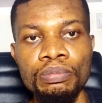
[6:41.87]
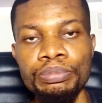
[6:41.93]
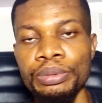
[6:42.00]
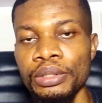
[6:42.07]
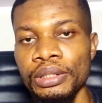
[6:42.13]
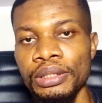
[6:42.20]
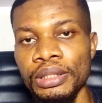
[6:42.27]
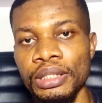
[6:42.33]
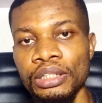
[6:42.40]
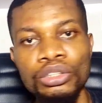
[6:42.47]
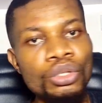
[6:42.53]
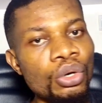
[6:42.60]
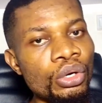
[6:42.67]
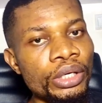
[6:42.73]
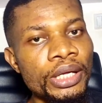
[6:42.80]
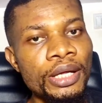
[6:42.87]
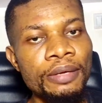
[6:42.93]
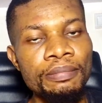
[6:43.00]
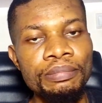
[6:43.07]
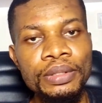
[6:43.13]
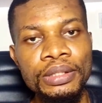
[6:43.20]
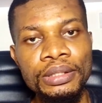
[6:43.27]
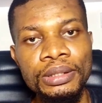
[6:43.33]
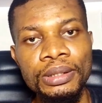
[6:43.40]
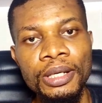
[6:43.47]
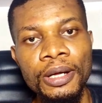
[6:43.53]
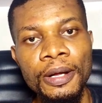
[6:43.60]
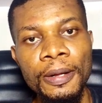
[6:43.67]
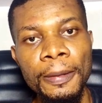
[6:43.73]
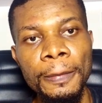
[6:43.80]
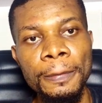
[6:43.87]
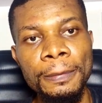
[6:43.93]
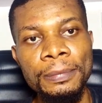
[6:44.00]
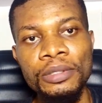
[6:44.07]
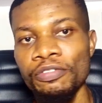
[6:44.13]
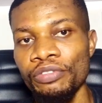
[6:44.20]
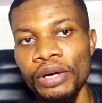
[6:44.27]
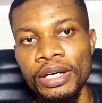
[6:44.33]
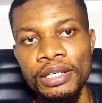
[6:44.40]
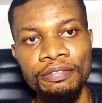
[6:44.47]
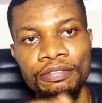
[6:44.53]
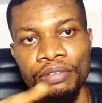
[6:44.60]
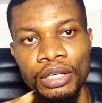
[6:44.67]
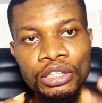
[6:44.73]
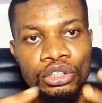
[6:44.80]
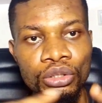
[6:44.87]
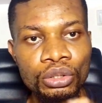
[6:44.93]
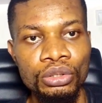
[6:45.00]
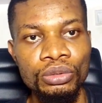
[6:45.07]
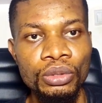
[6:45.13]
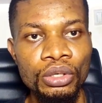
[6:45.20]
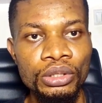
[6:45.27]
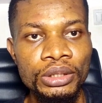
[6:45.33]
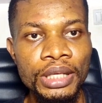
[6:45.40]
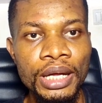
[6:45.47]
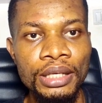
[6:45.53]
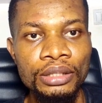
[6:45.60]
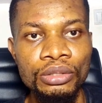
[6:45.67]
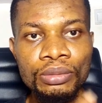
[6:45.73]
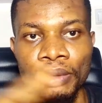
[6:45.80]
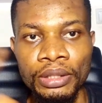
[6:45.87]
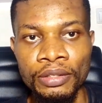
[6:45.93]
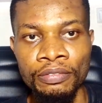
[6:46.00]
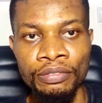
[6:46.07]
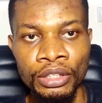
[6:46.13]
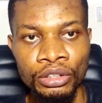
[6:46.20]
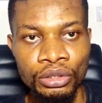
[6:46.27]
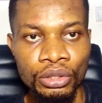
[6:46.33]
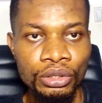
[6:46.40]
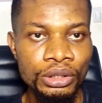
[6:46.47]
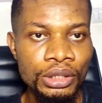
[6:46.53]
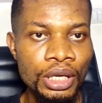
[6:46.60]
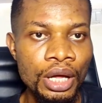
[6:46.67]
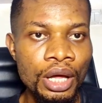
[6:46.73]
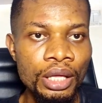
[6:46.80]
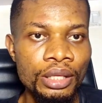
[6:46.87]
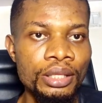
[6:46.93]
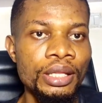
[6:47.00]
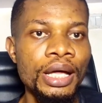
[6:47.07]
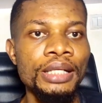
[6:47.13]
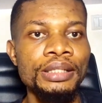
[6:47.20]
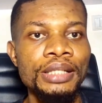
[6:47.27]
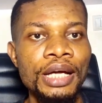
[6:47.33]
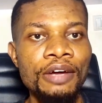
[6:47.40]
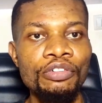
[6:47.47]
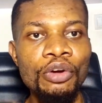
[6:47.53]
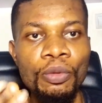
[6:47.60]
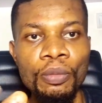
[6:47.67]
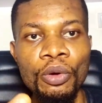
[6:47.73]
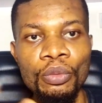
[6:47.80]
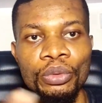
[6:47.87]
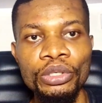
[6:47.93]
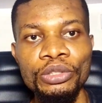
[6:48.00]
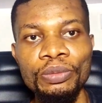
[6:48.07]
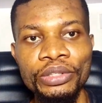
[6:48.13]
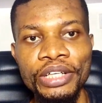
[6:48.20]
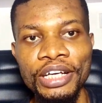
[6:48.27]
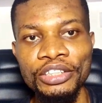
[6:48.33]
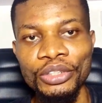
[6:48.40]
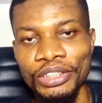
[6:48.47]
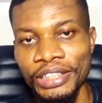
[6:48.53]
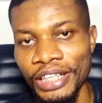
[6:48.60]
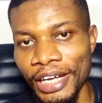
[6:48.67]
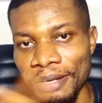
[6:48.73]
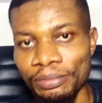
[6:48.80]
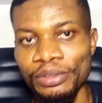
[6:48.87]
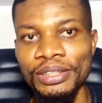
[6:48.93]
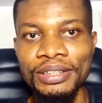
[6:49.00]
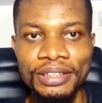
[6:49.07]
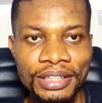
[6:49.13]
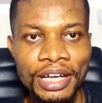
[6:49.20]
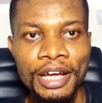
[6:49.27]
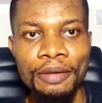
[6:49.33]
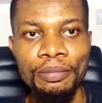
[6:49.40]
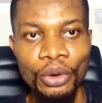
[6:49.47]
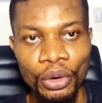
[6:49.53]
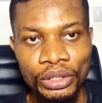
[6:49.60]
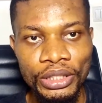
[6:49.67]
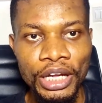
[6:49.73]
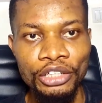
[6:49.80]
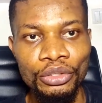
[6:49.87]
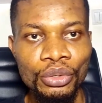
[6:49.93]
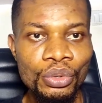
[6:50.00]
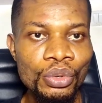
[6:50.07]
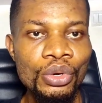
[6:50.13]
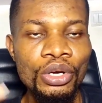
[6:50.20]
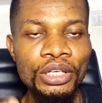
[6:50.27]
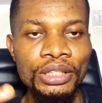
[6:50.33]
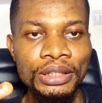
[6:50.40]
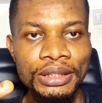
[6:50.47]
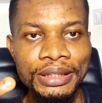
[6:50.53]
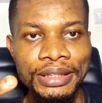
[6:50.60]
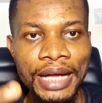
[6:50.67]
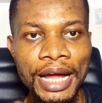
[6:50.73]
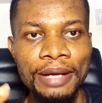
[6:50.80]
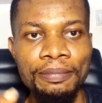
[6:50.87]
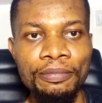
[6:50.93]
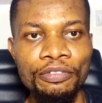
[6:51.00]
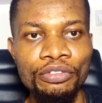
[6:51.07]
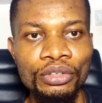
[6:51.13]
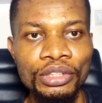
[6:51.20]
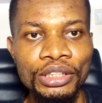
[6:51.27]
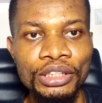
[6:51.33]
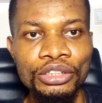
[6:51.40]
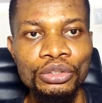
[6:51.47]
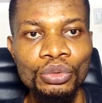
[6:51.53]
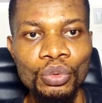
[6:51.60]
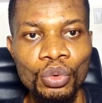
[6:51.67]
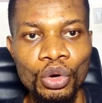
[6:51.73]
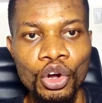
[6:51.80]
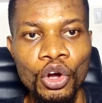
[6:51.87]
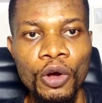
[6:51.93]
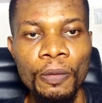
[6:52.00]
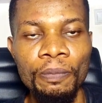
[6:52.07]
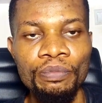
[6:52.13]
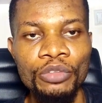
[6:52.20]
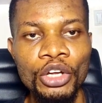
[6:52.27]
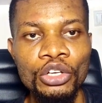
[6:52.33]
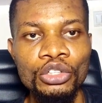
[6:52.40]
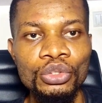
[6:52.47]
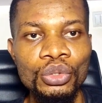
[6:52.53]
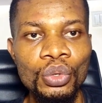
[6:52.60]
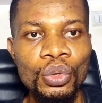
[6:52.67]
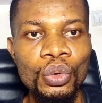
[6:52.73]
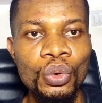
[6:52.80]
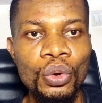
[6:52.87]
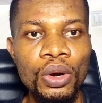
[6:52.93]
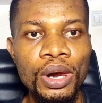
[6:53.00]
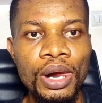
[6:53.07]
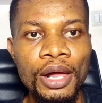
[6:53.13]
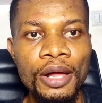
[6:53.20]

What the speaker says: be it indoor game, be it different inventions, because there are so many inventions that I've come up with, but I just kept it because I know time for this will come. So